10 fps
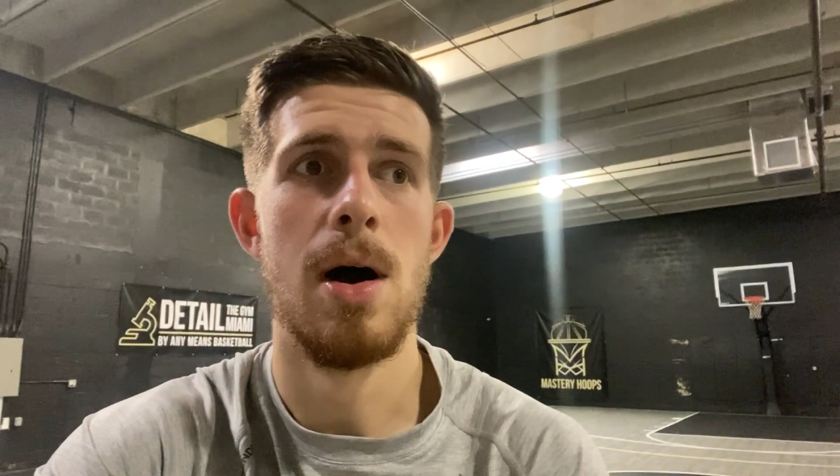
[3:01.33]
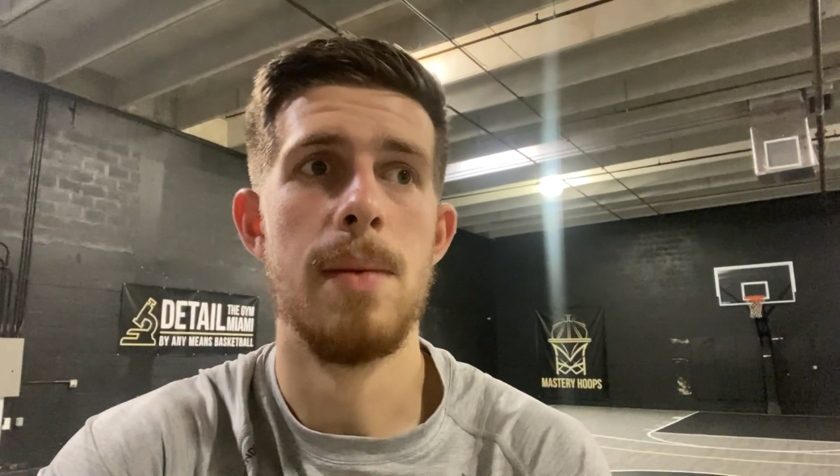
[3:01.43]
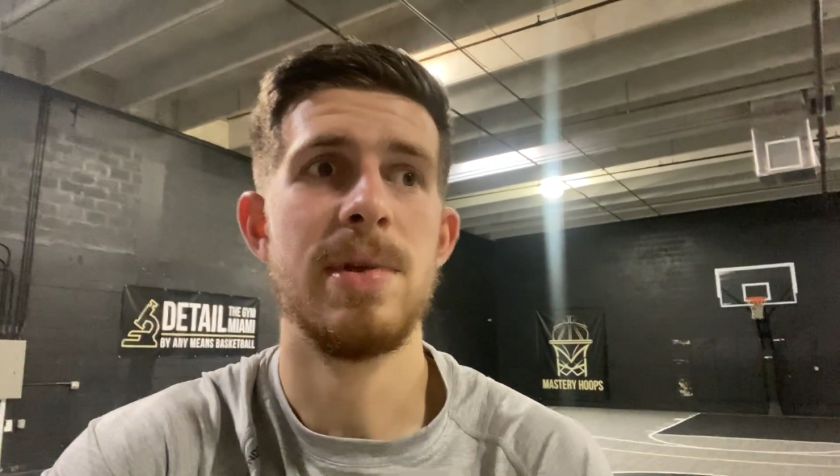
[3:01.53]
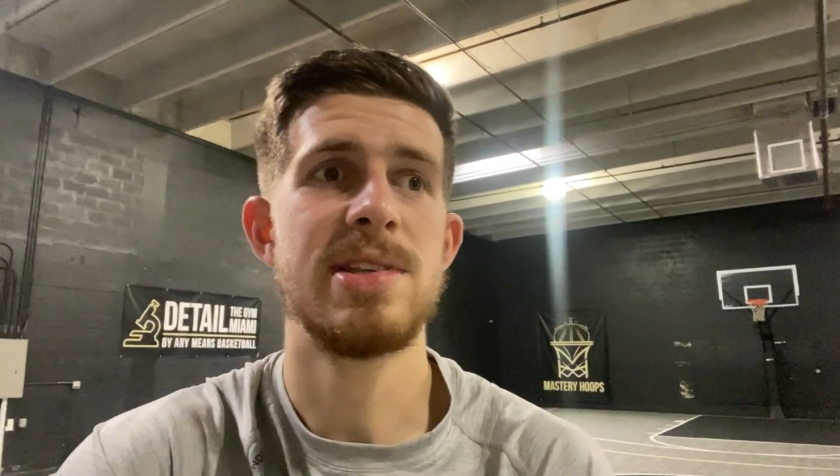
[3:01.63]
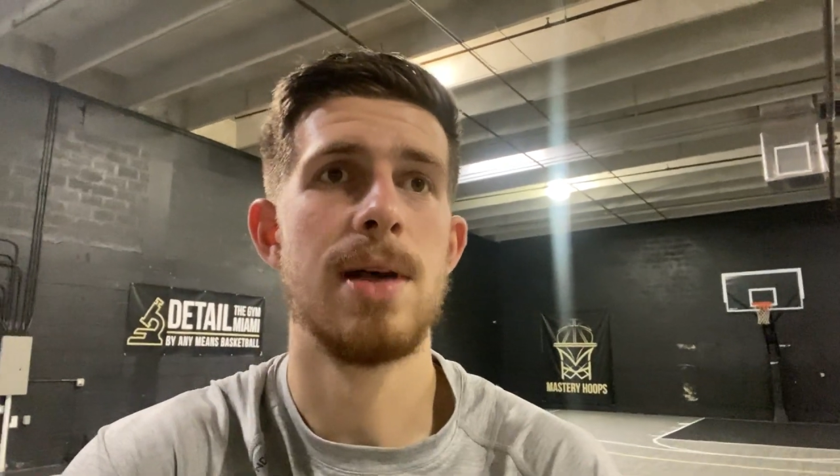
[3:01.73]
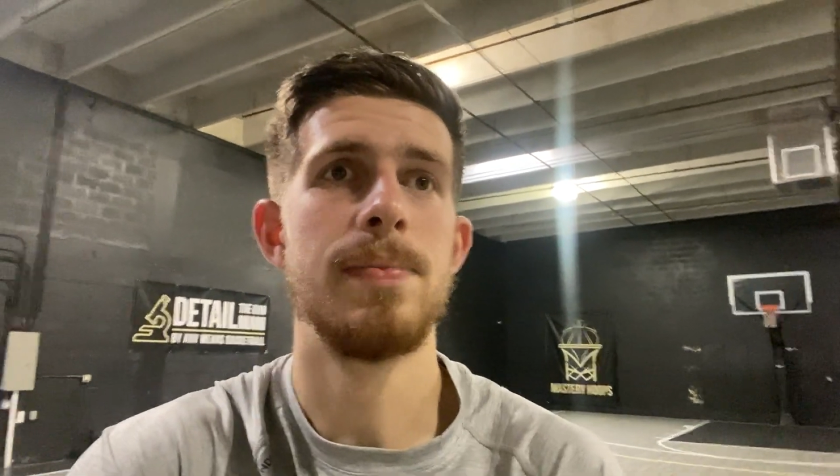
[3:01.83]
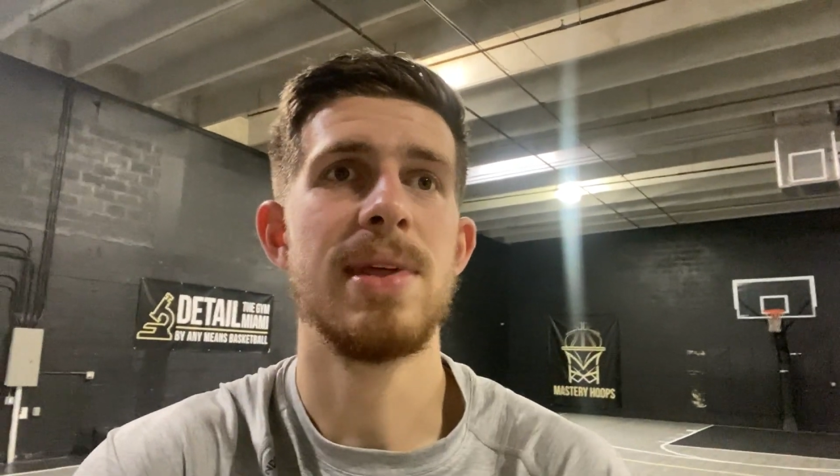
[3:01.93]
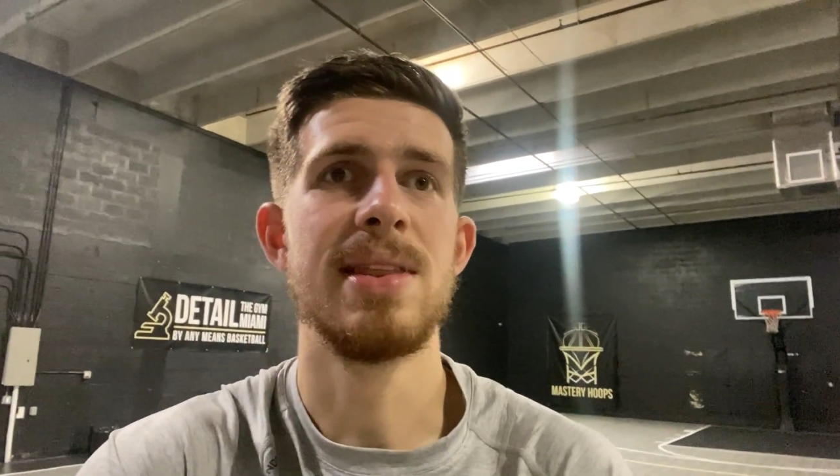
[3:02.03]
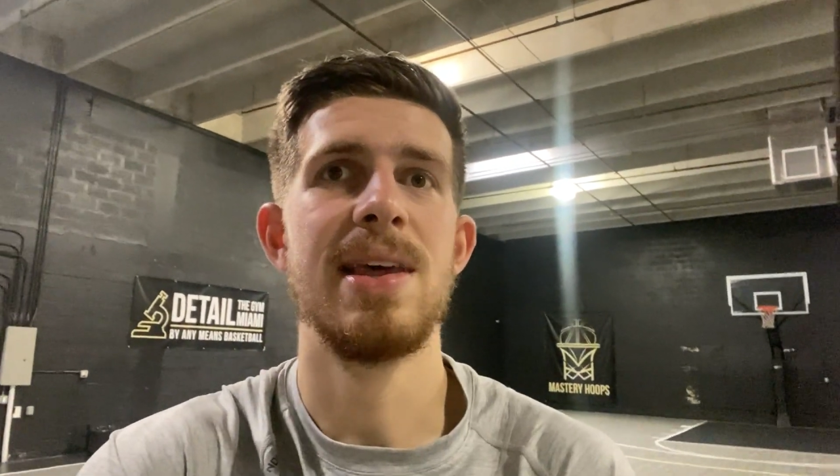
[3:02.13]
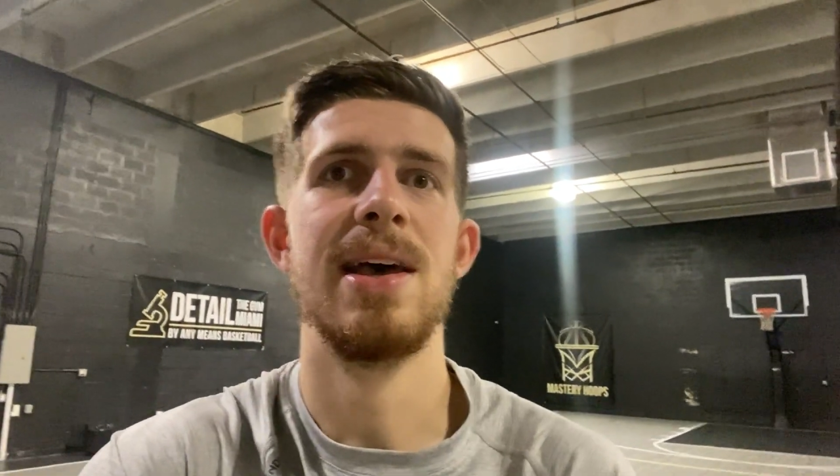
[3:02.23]
It's
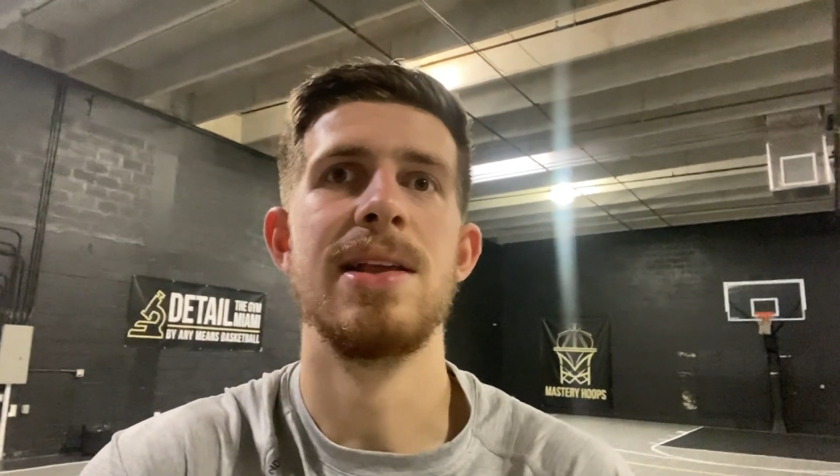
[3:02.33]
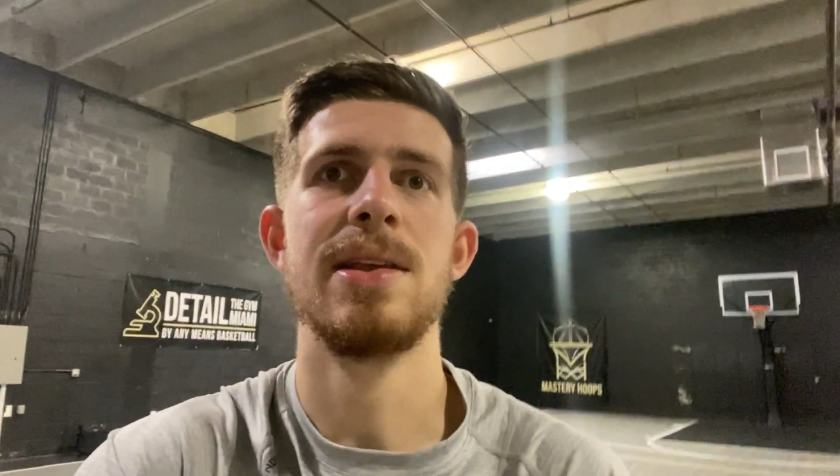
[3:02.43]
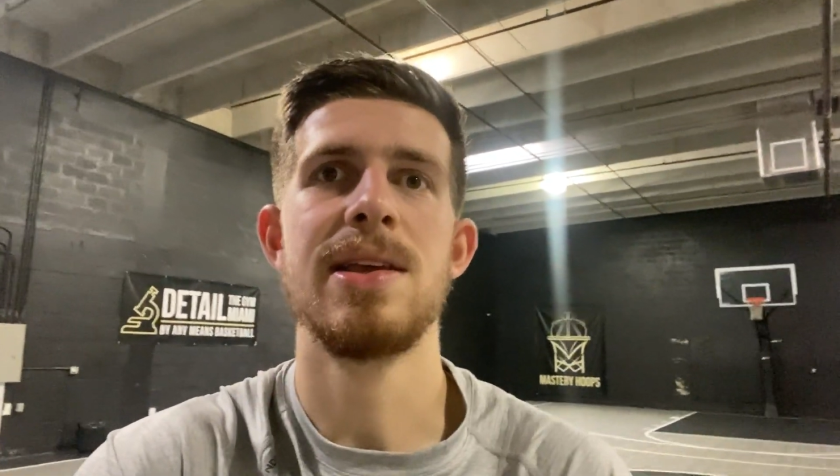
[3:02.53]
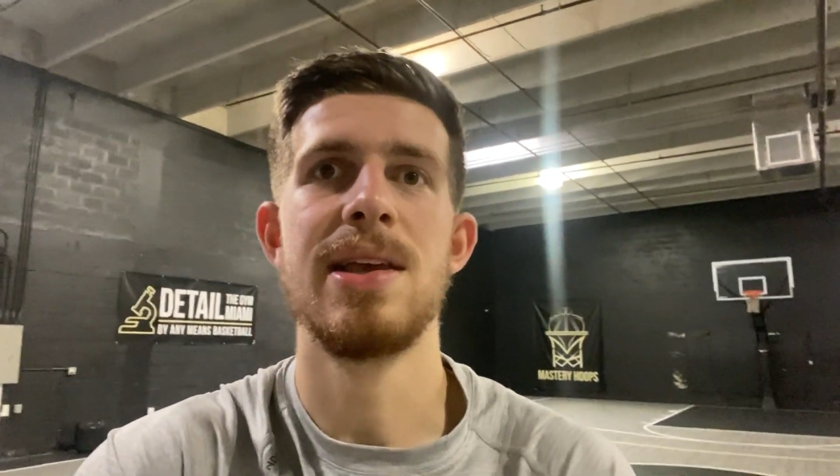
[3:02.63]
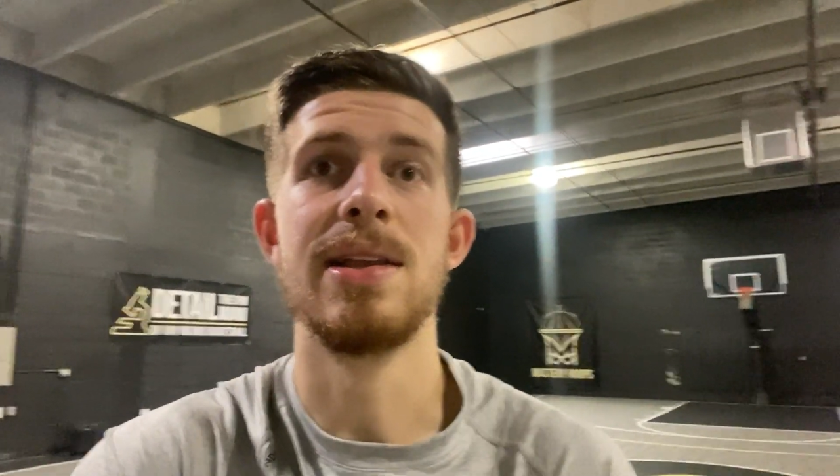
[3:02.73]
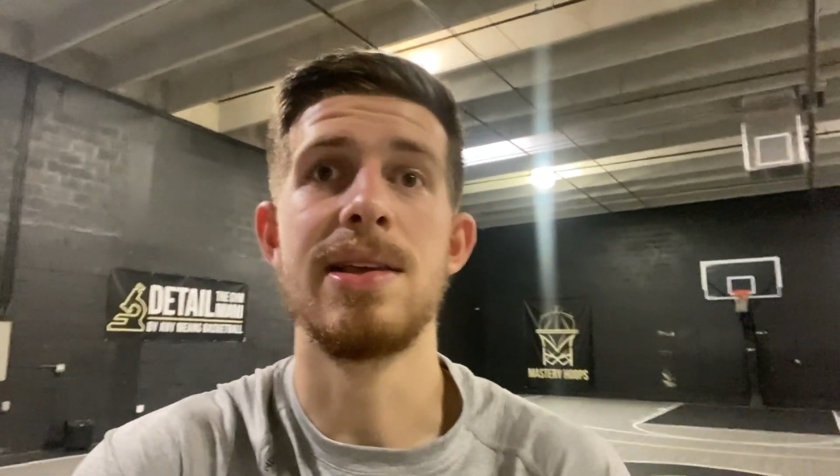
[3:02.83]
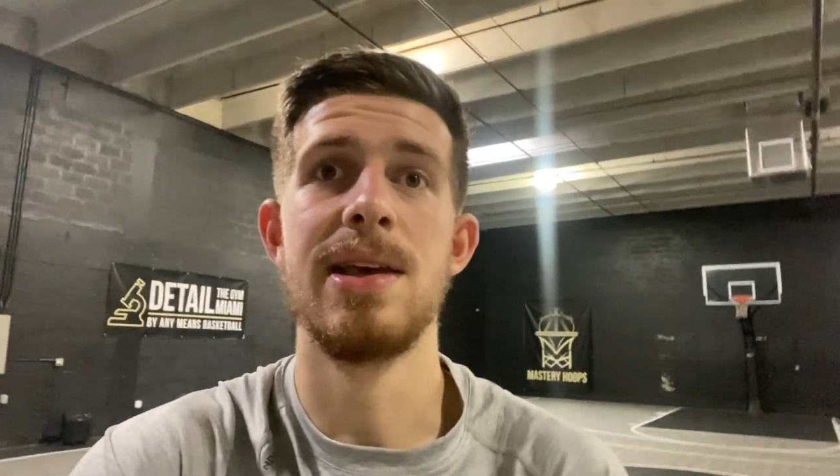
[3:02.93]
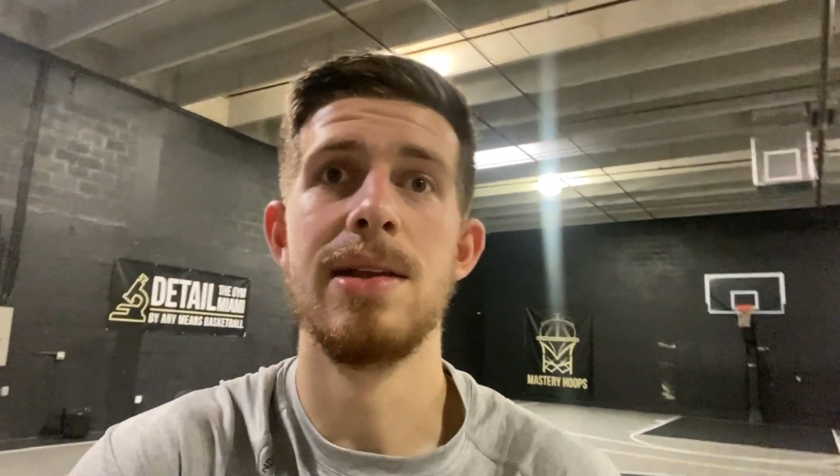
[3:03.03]
something that can